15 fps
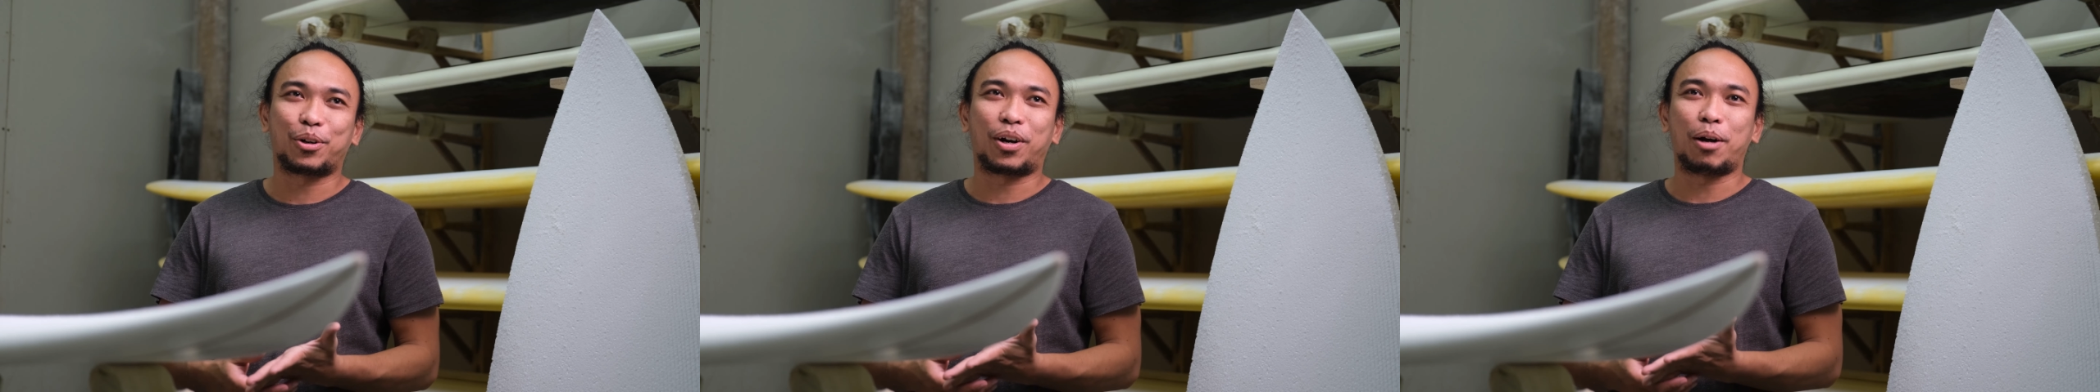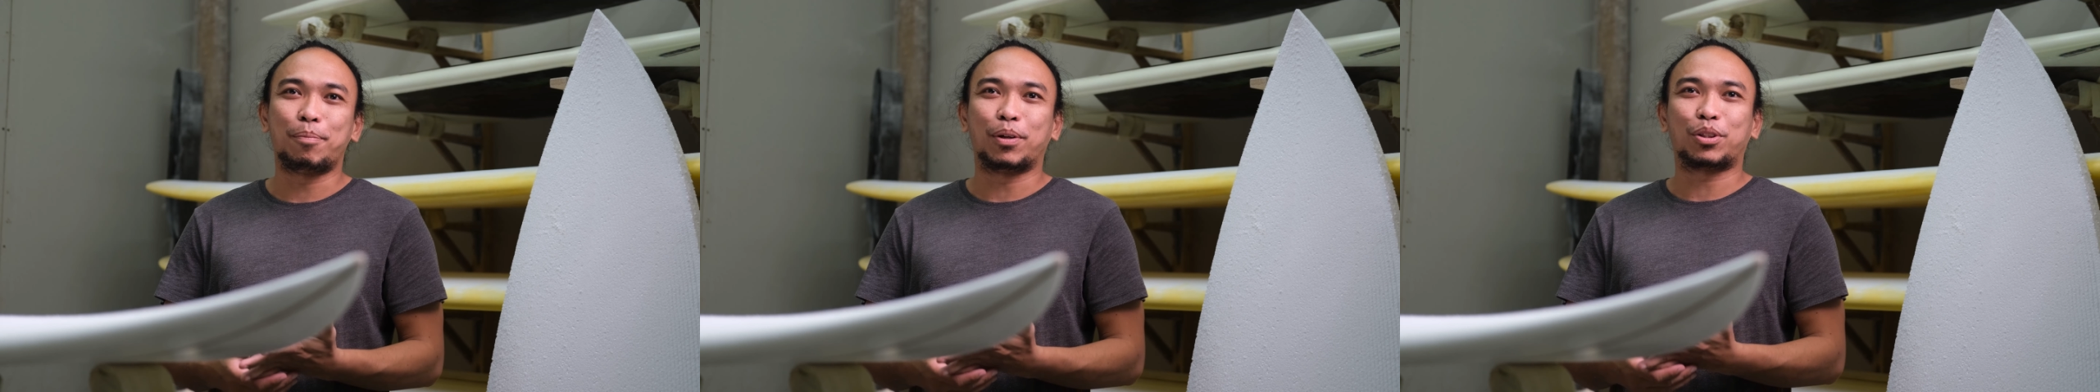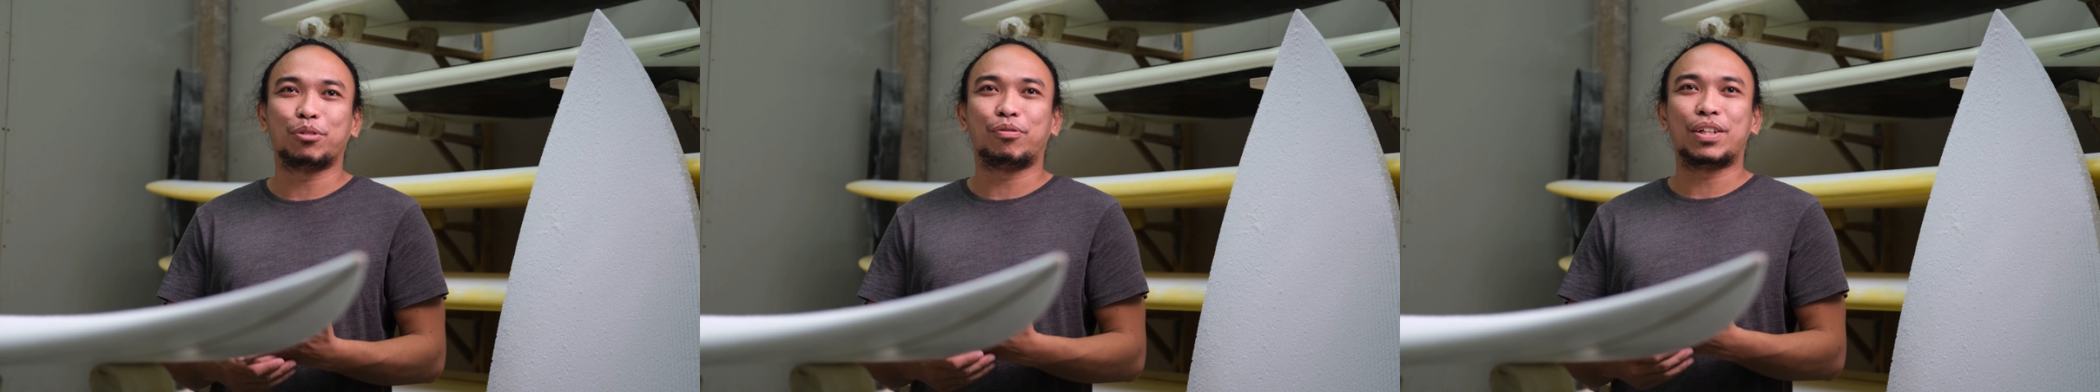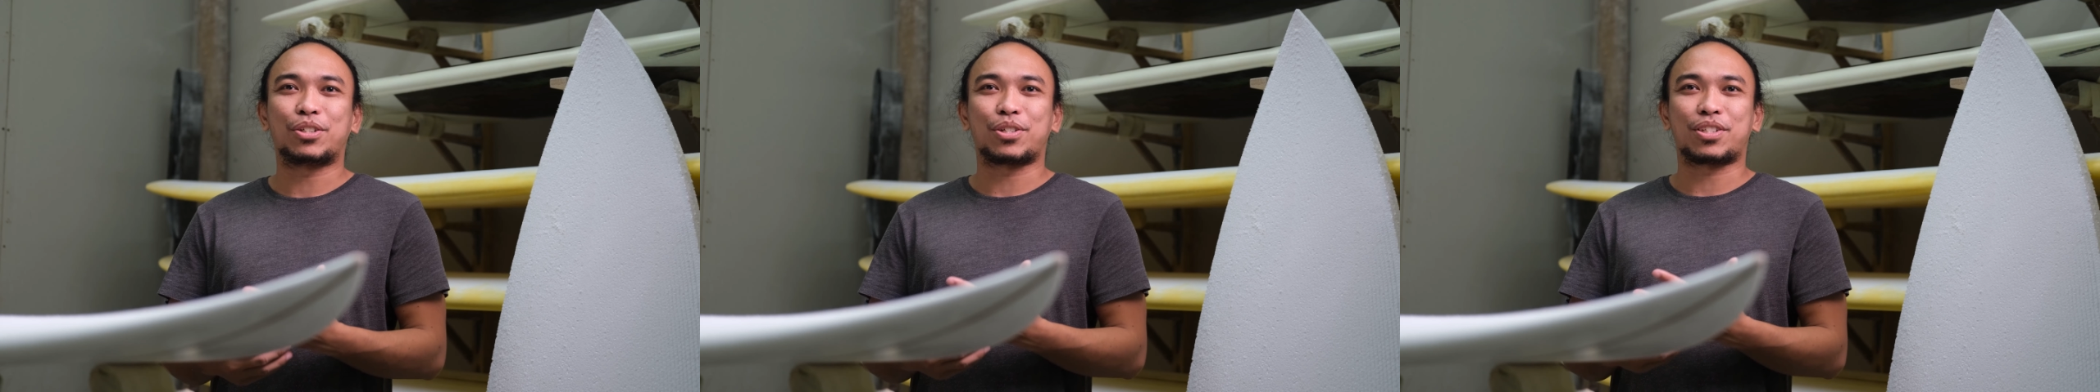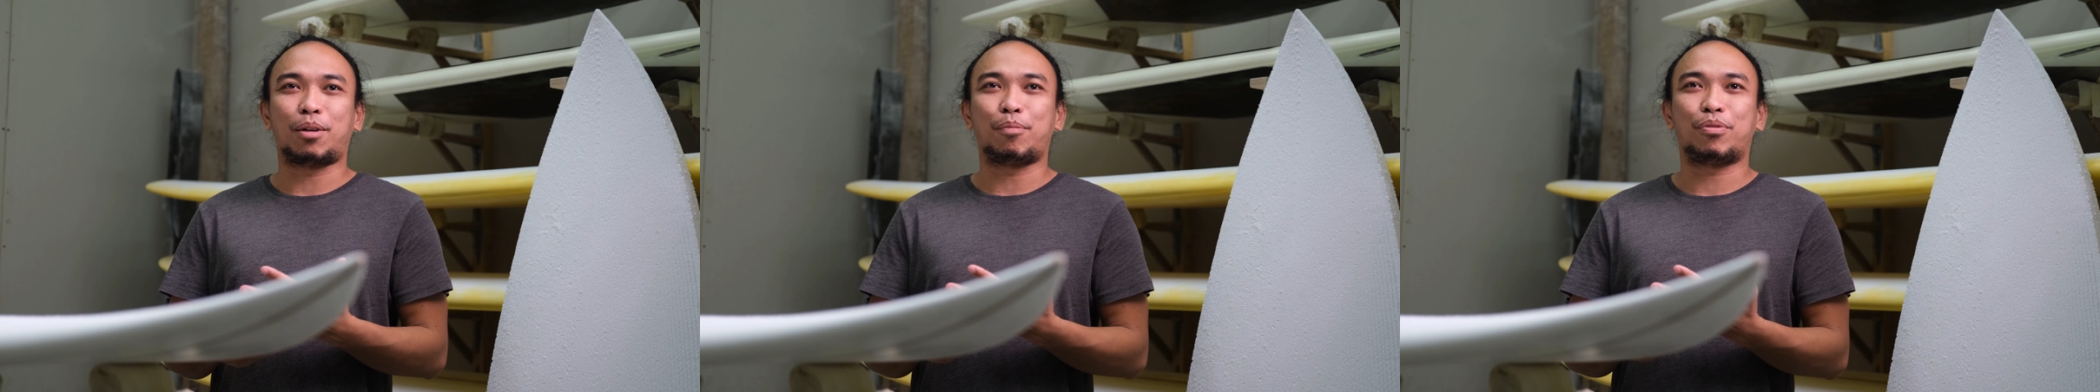or about to
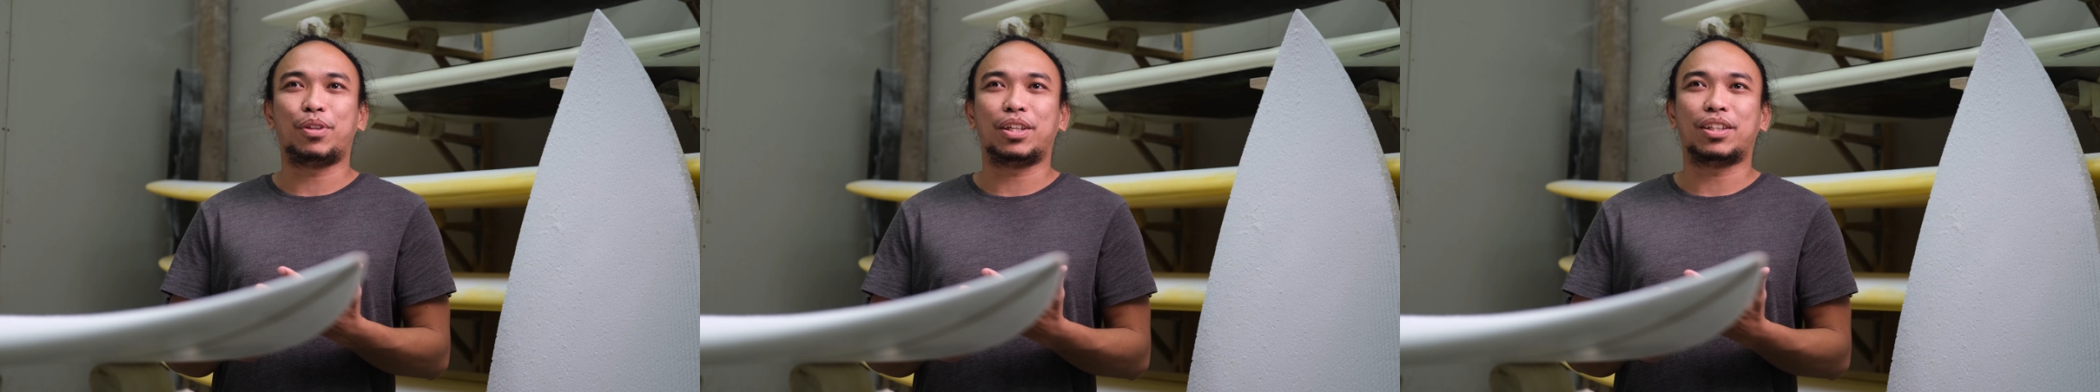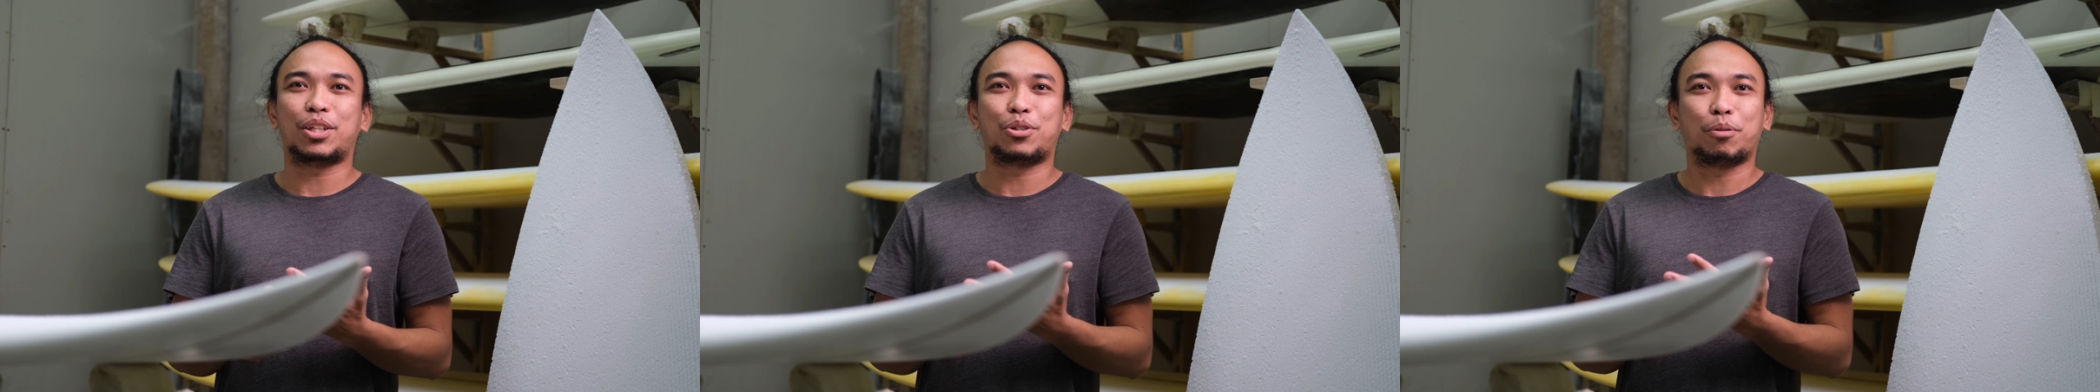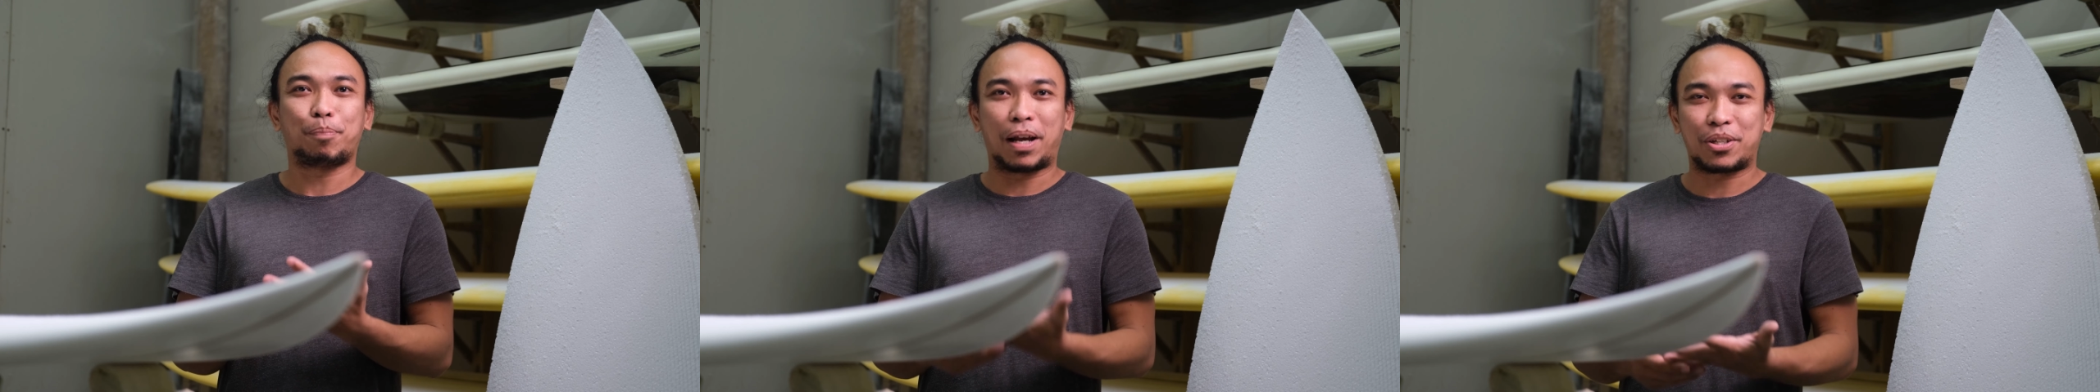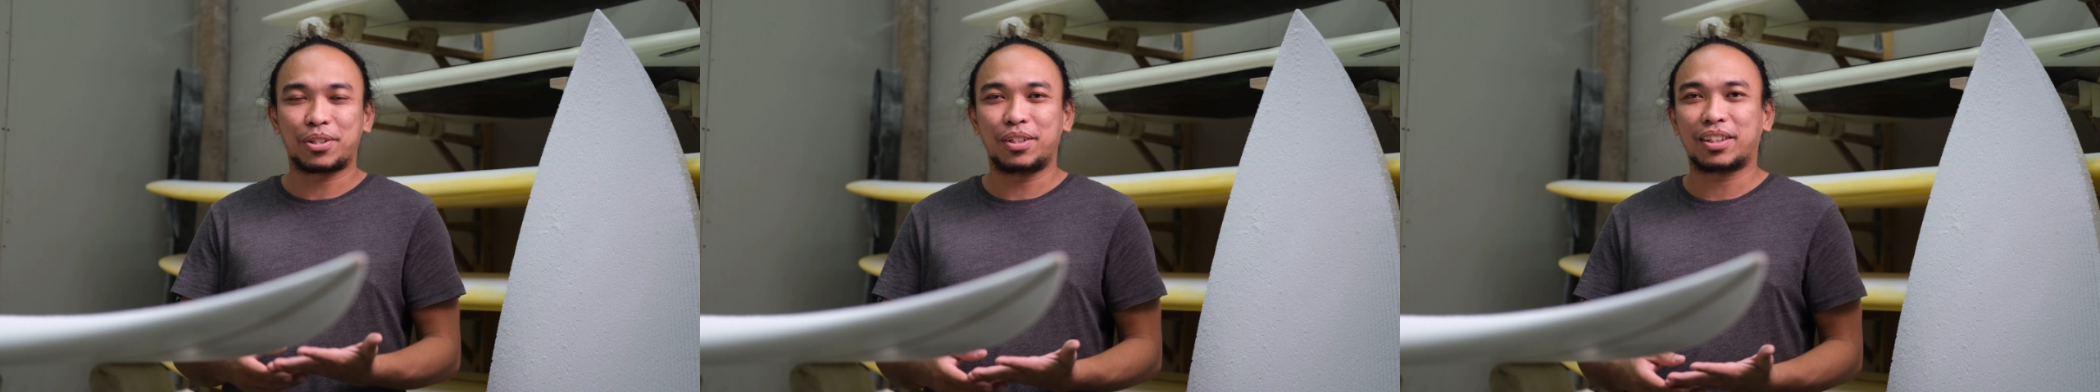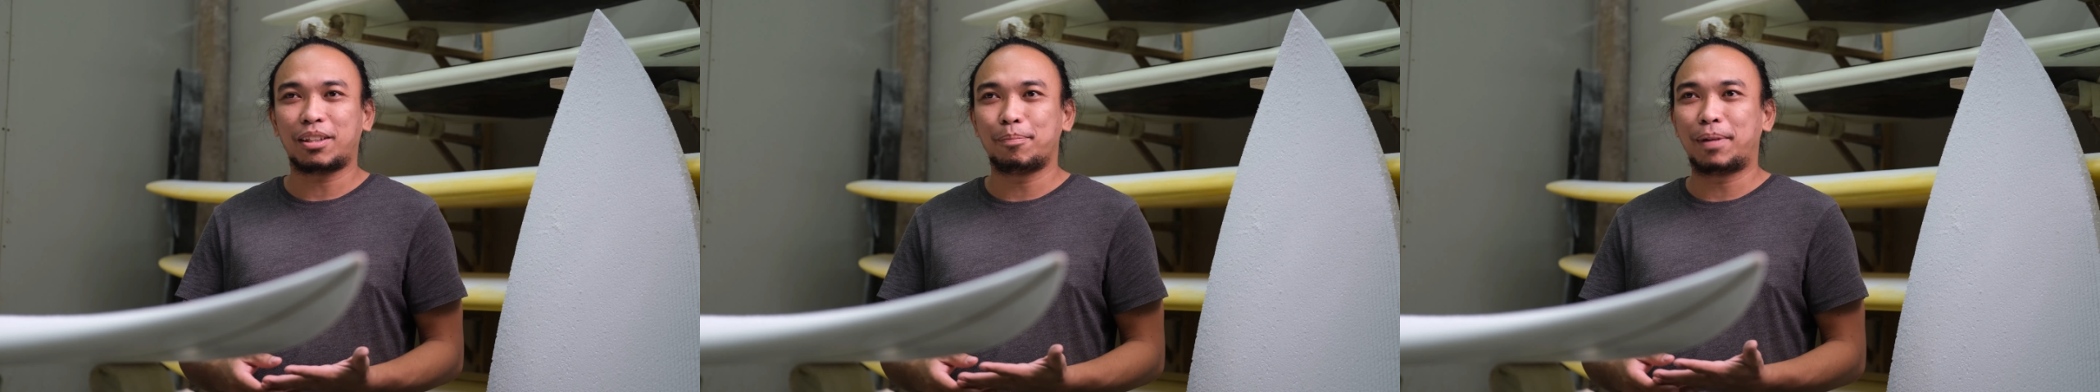venture something that you're
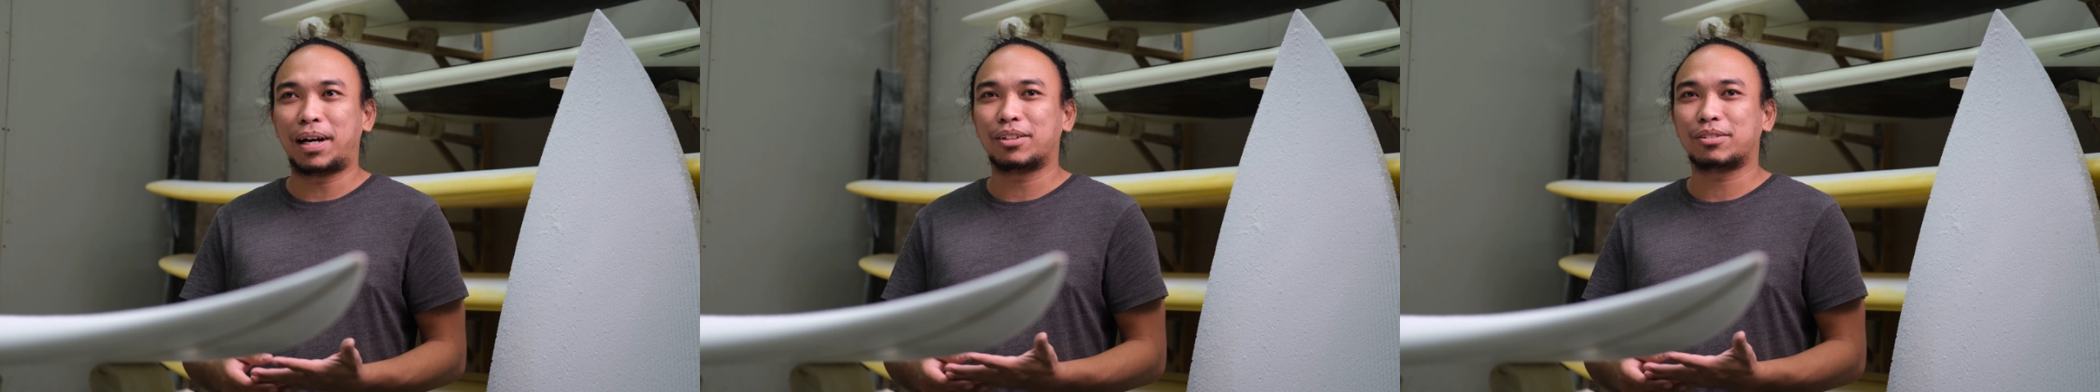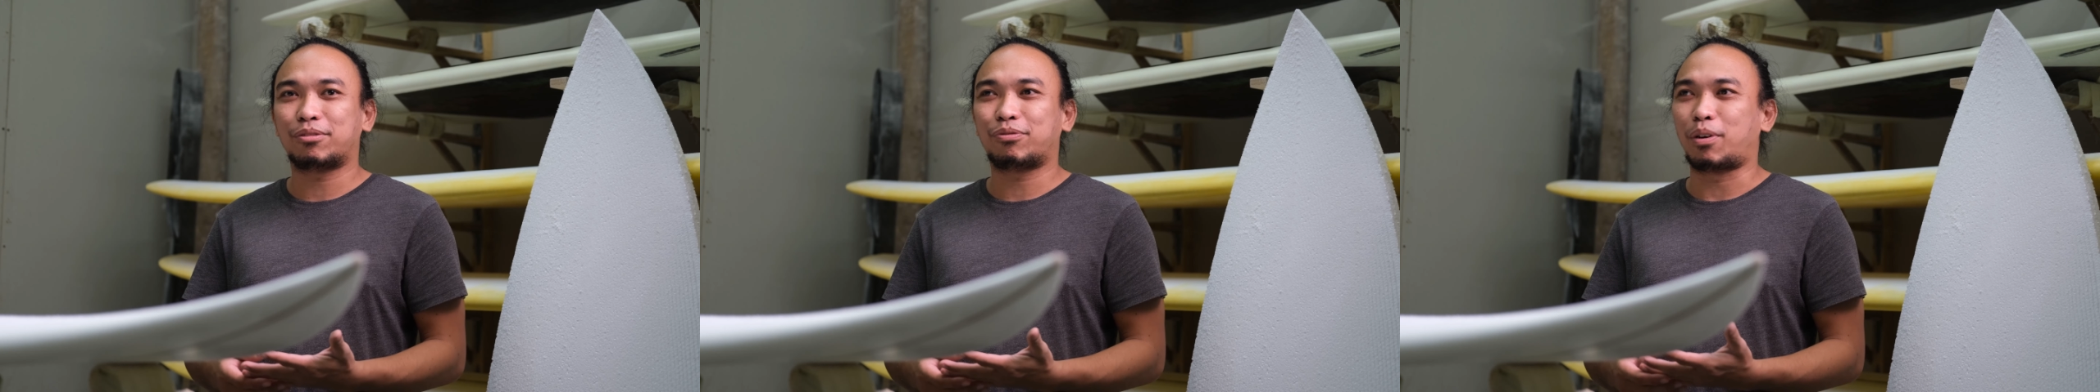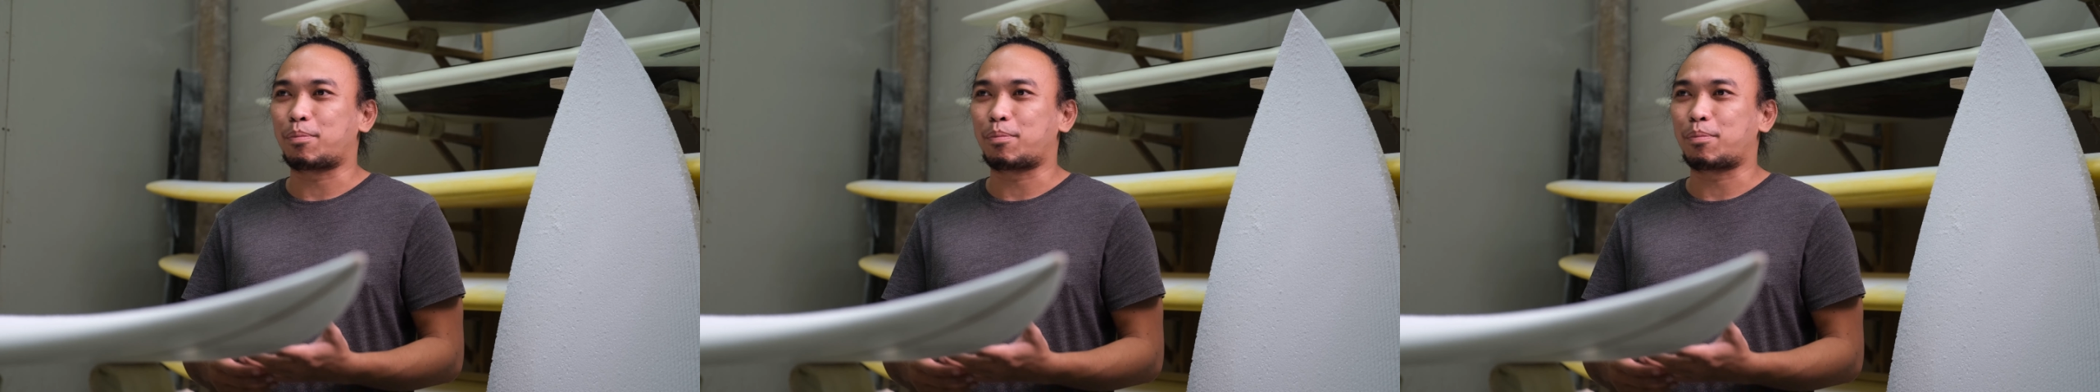passionate about,